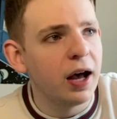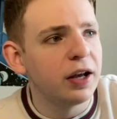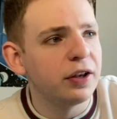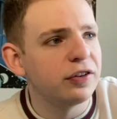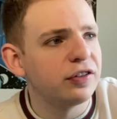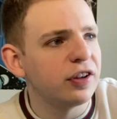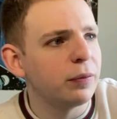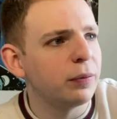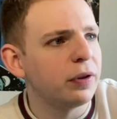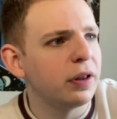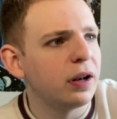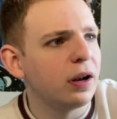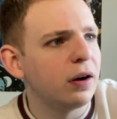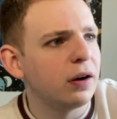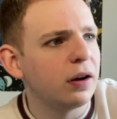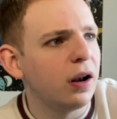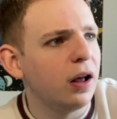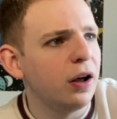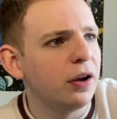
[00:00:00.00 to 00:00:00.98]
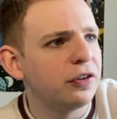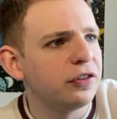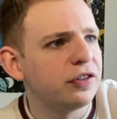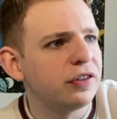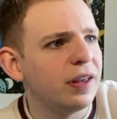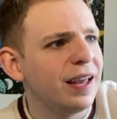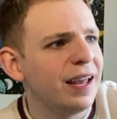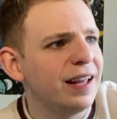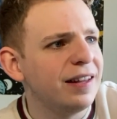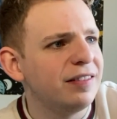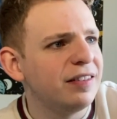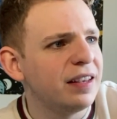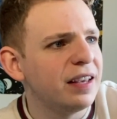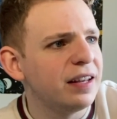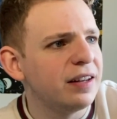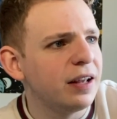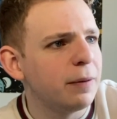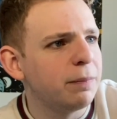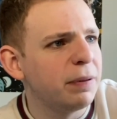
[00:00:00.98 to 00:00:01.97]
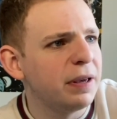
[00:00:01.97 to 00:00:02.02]
Someone in our class
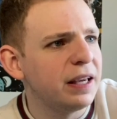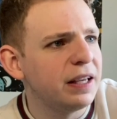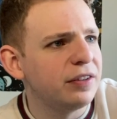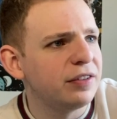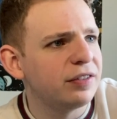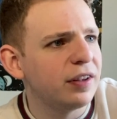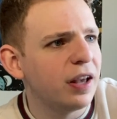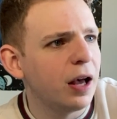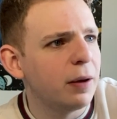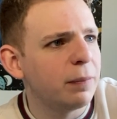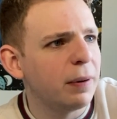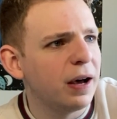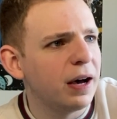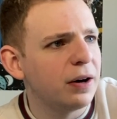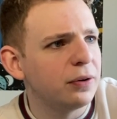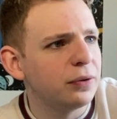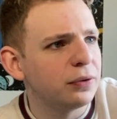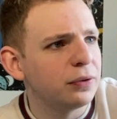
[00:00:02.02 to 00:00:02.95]
did a piece about